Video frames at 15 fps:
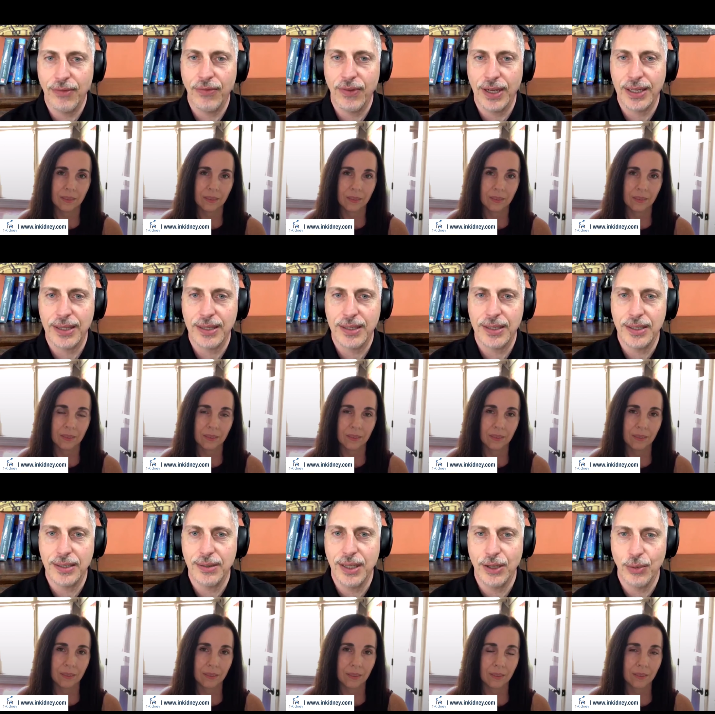Speaker 1: yoga can
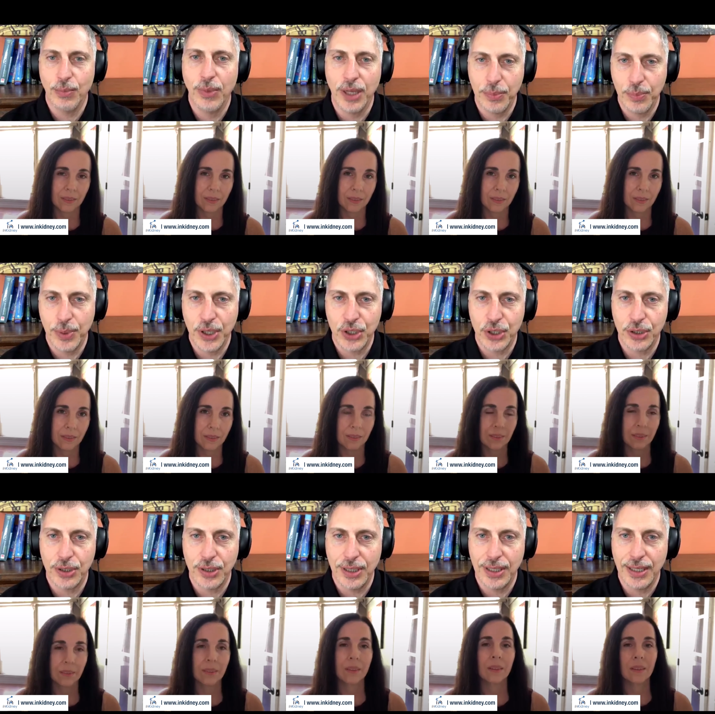affect, you know,
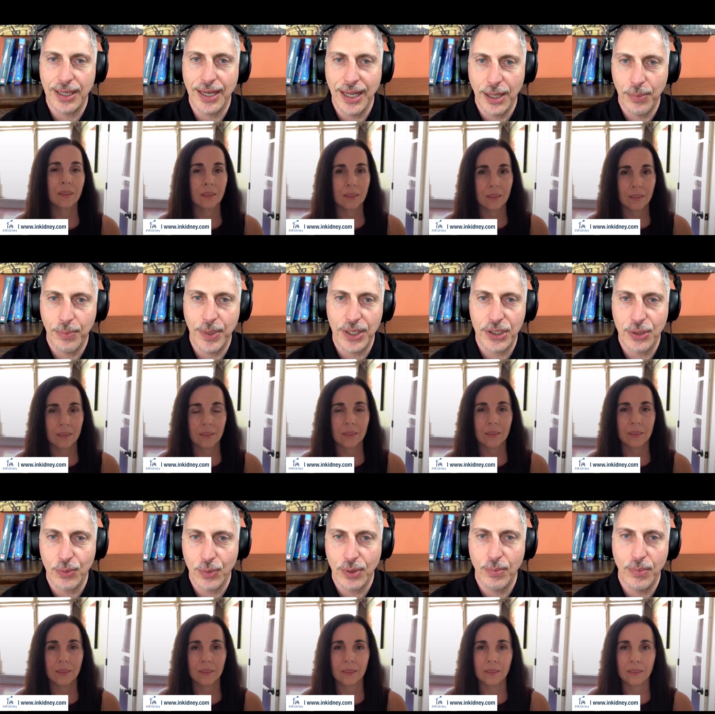blood pressure and, and
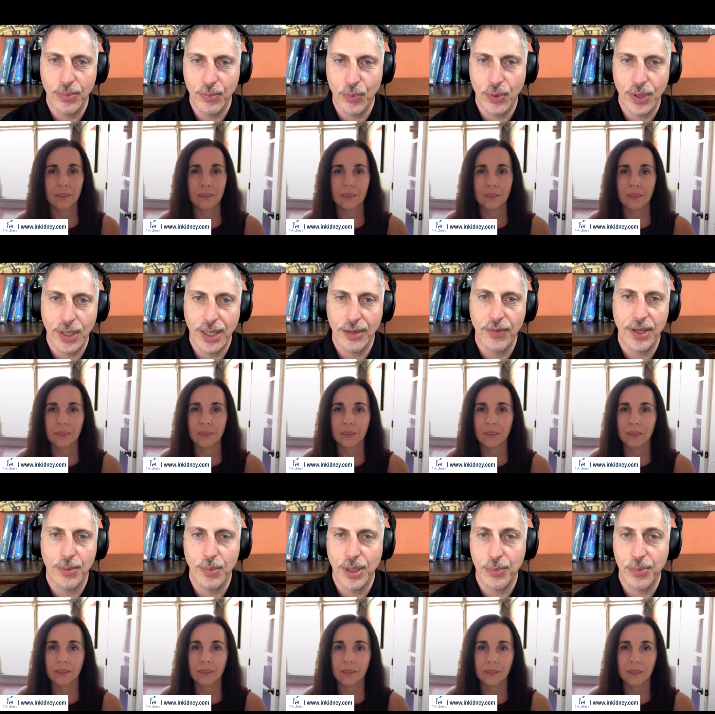help patients with,
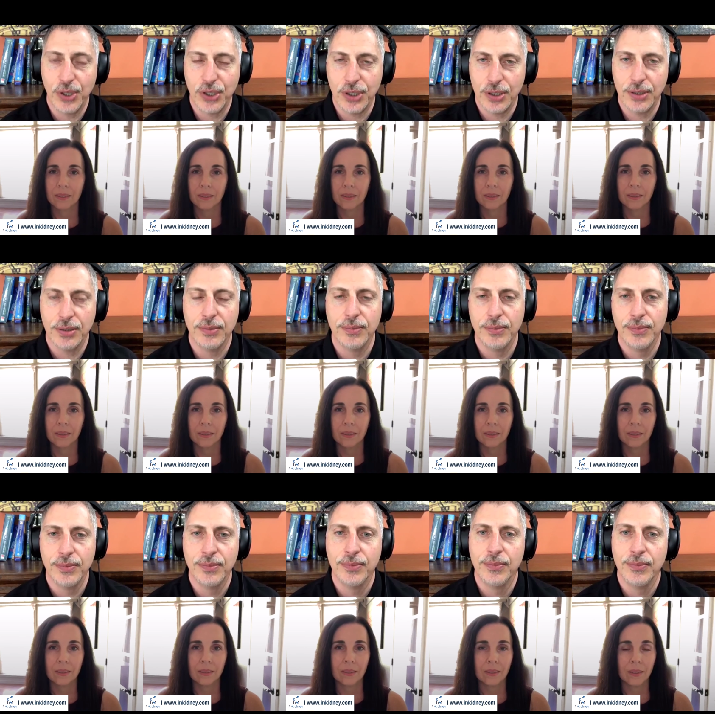with elevated blood
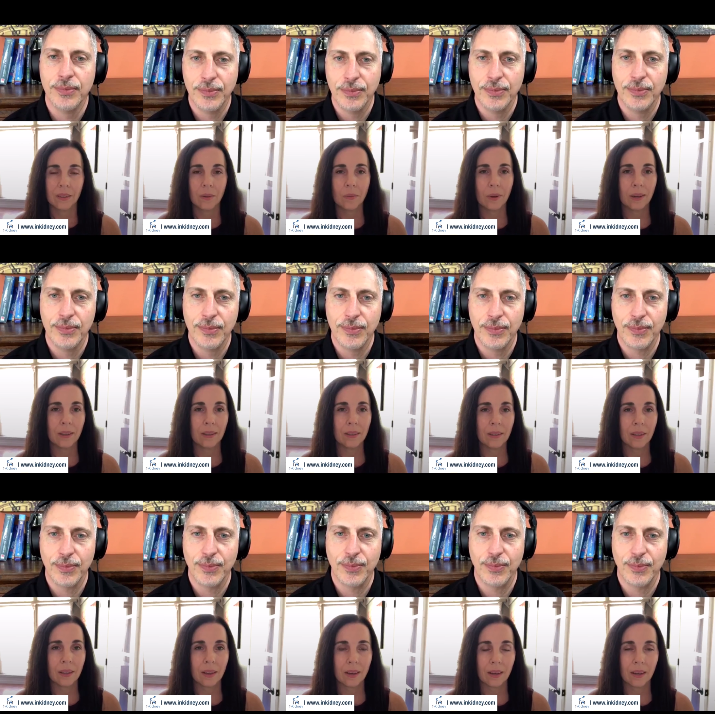pressure?
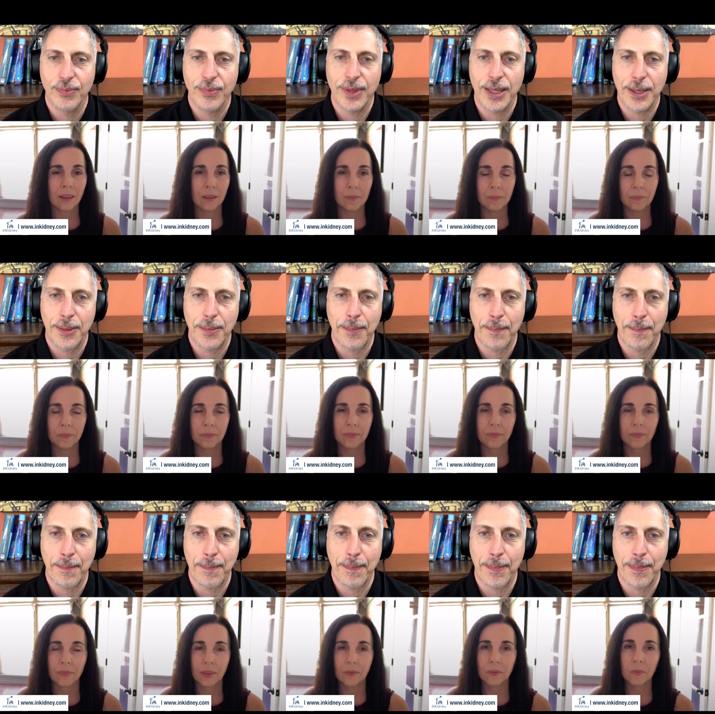
Speaker 2: Well,
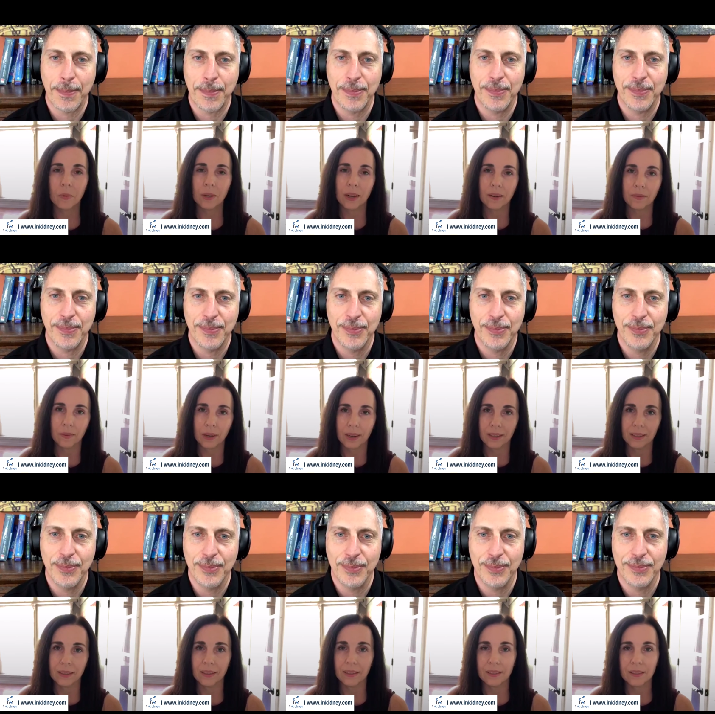um, from what
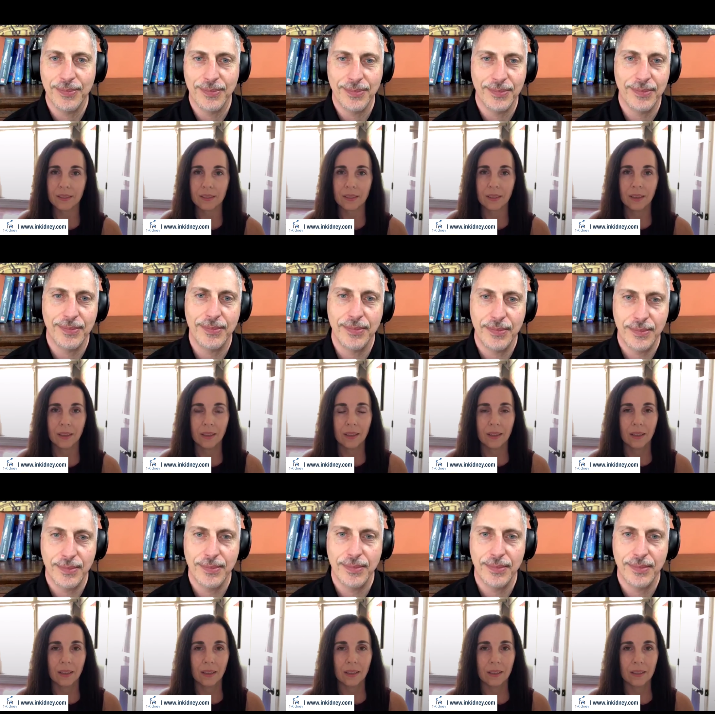I've read is,
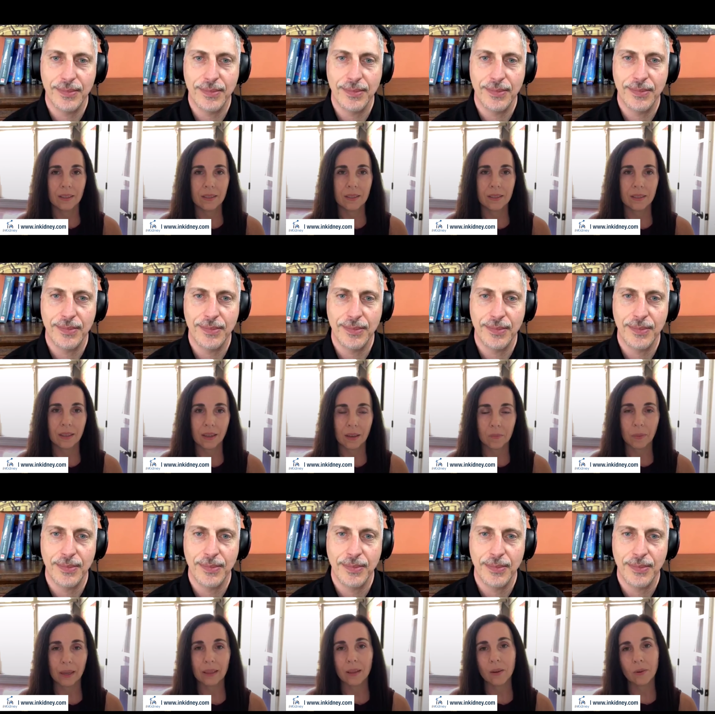
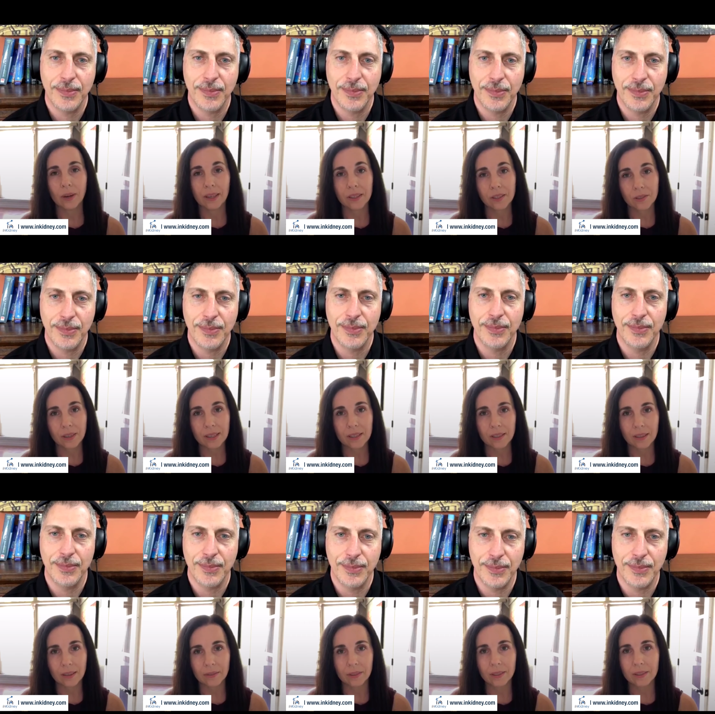is uh, by lowering
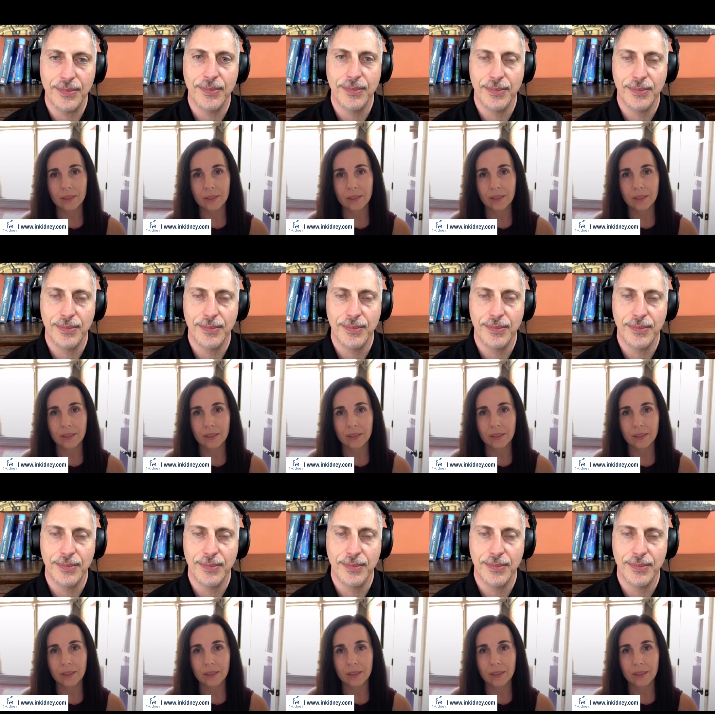stress